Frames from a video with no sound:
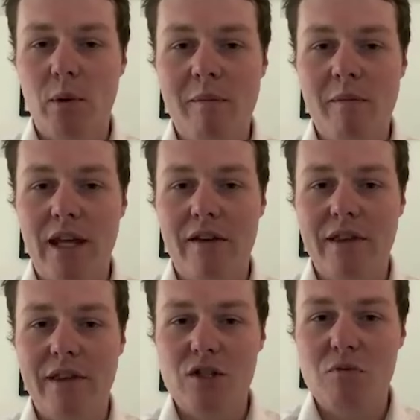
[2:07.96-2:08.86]
remember
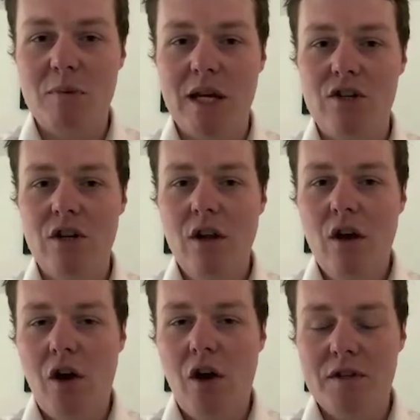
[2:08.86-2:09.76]
giving that speech
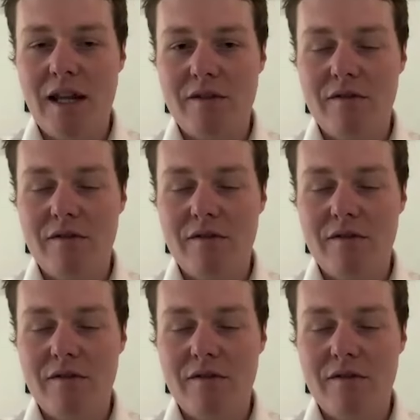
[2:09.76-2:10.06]
on the steps